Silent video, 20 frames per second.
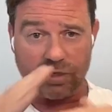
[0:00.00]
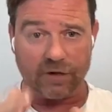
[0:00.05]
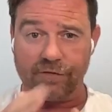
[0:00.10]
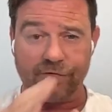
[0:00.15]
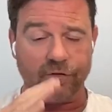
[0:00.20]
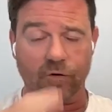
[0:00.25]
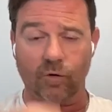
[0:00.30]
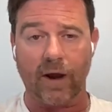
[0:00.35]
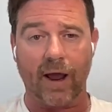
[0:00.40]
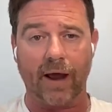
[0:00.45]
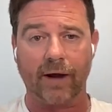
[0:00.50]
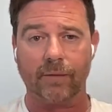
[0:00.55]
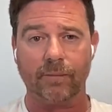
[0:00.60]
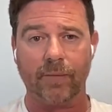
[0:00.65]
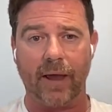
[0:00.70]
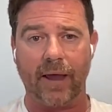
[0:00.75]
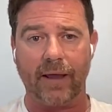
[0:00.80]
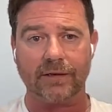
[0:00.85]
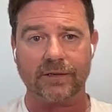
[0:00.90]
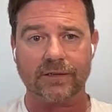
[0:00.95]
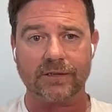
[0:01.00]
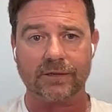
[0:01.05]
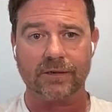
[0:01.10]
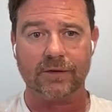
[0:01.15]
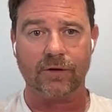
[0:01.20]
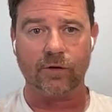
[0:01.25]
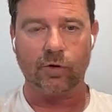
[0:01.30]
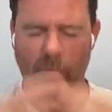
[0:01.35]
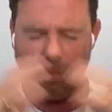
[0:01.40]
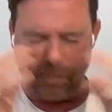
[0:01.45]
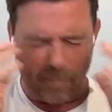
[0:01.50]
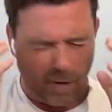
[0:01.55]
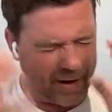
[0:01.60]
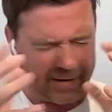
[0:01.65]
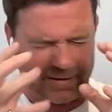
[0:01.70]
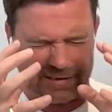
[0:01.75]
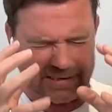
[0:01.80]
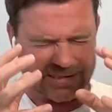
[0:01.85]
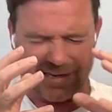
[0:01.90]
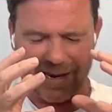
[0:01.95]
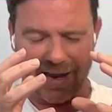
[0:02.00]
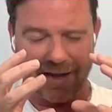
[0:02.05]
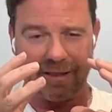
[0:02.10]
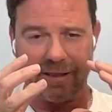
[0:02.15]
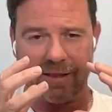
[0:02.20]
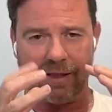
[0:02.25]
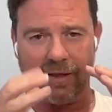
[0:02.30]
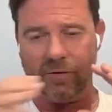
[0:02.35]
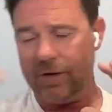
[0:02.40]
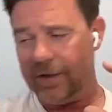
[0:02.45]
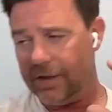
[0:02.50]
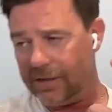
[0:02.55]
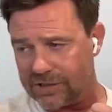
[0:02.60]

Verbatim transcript: to fall out of bed. Your mind is telling you